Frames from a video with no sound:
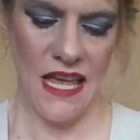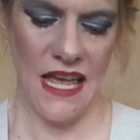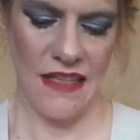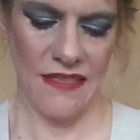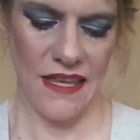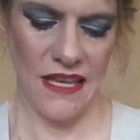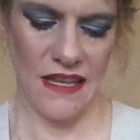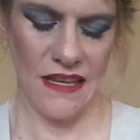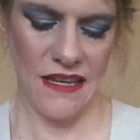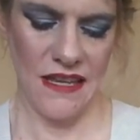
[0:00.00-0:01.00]
and
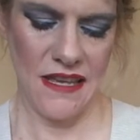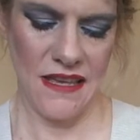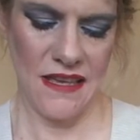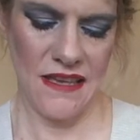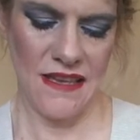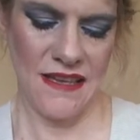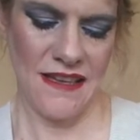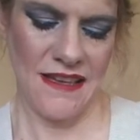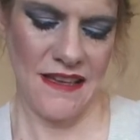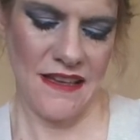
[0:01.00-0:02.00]
then
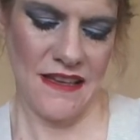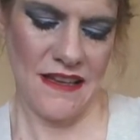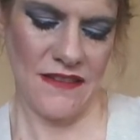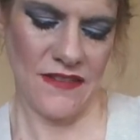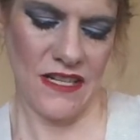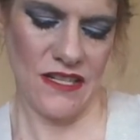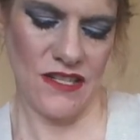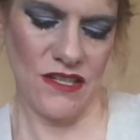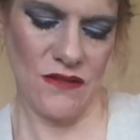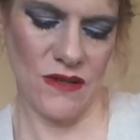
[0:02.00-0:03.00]
I've got
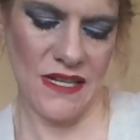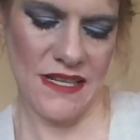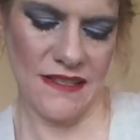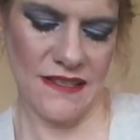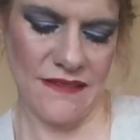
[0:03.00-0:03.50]
two eyes.